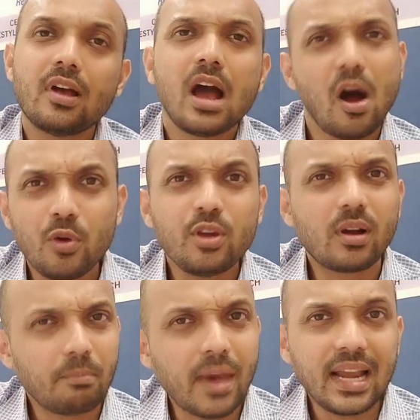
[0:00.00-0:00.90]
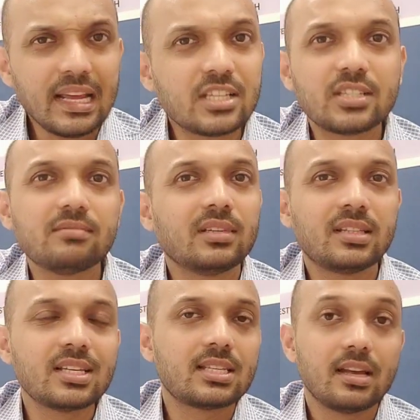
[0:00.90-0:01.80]
How do you manage
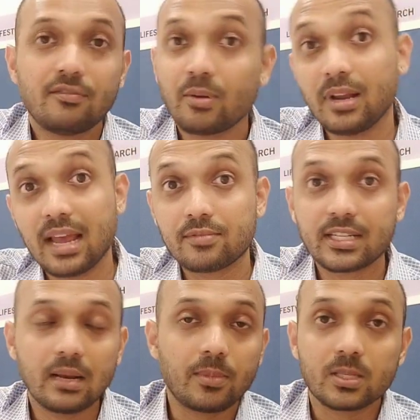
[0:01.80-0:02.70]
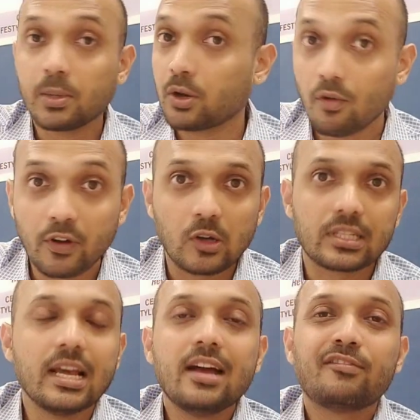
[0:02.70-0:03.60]
this from a lifestyle perspective? Of course,
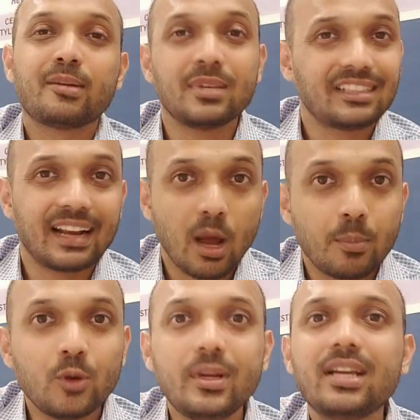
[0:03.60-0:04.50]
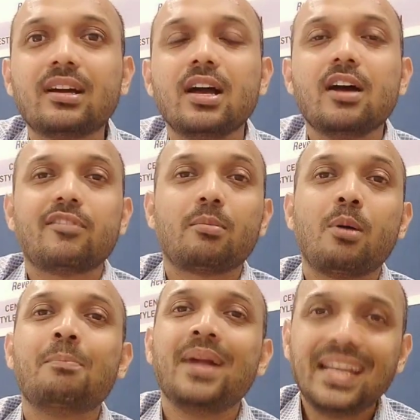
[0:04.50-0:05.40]
from a therapeutic, from
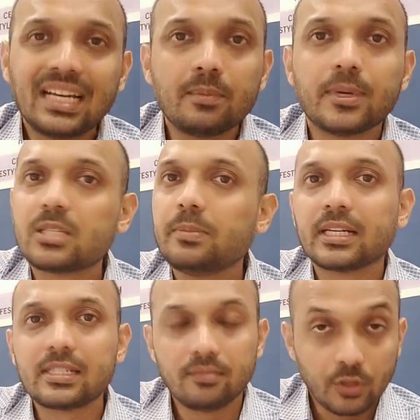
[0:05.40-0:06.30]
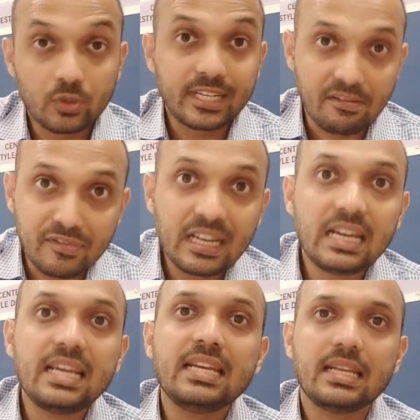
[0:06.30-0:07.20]
a medical perspective, you
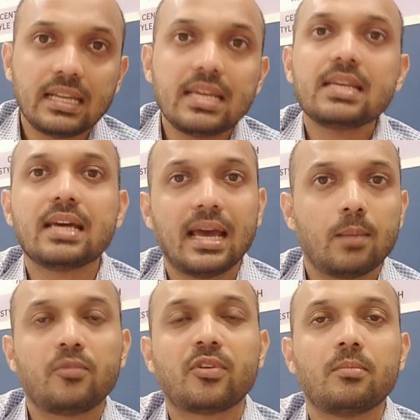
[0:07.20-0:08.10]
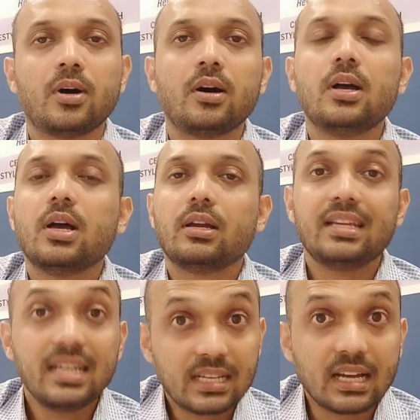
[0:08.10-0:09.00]
definitely need help
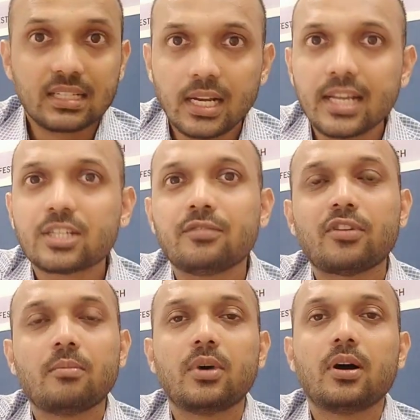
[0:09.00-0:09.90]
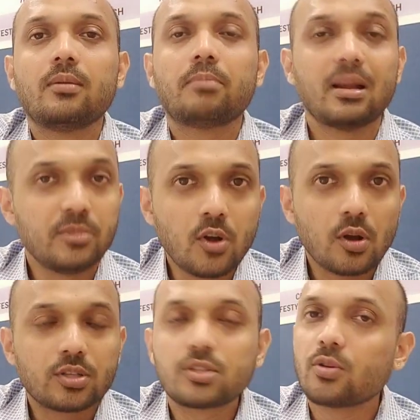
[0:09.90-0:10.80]
need consultation from a
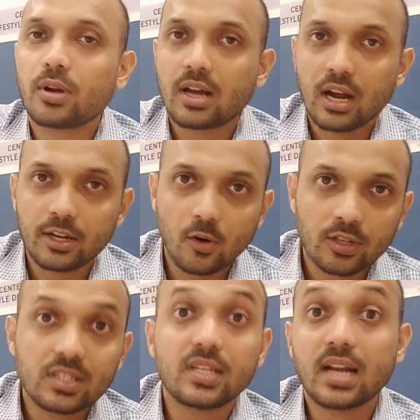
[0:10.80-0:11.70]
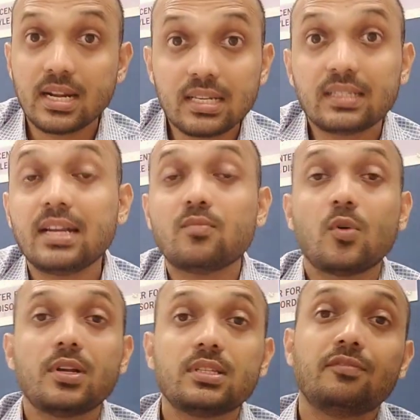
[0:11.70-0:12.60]
pulmonologist or a cardiologist and understand what is the